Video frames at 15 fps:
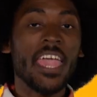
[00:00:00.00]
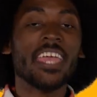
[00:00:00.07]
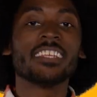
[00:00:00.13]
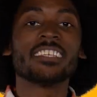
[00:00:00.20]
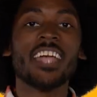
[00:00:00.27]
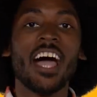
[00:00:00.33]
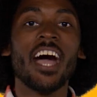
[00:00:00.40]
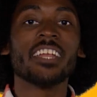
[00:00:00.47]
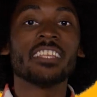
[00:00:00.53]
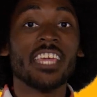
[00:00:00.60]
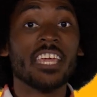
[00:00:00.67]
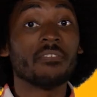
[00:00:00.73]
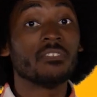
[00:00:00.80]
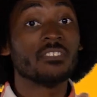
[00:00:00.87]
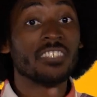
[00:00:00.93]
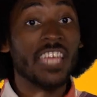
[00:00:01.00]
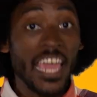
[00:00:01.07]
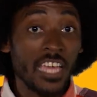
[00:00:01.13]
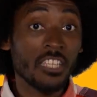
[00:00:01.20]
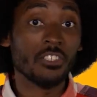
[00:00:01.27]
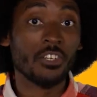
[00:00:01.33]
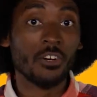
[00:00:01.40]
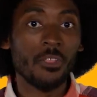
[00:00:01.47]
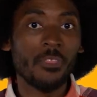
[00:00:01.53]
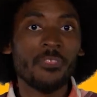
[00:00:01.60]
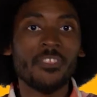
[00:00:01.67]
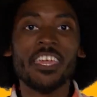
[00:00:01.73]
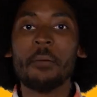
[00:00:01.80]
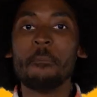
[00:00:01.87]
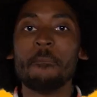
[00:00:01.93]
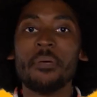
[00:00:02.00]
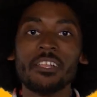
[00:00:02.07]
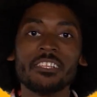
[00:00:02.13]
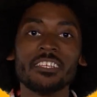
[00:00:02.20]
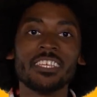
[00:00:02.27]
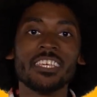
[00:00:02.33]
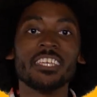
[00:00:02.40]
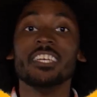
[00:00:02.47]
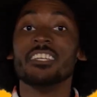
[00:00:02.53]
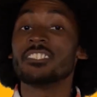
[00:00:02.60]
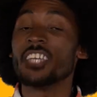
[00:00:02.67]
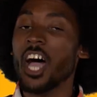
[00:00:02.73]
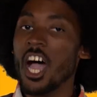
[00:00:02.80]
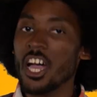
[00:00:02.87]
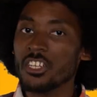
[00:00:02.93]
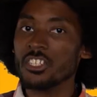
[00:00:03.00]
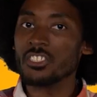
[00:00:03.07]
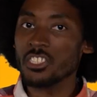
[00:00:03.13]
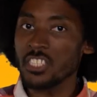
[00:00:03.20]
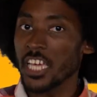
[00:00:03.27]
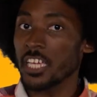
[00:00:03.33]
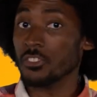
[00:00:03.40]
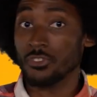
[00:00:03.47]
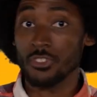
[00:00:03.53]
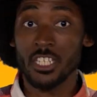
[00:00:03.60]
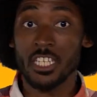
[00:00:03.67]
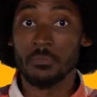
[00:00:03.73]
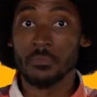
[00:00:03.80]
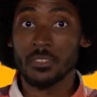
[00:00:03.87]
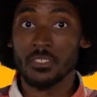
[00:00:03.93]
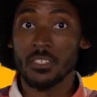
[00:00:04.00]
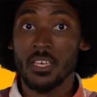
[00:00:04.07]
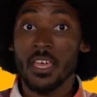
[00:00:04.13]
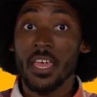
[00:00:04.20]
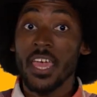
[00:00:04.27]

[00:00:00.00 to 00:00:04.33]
And God gave Daniel the ability to understand dreams.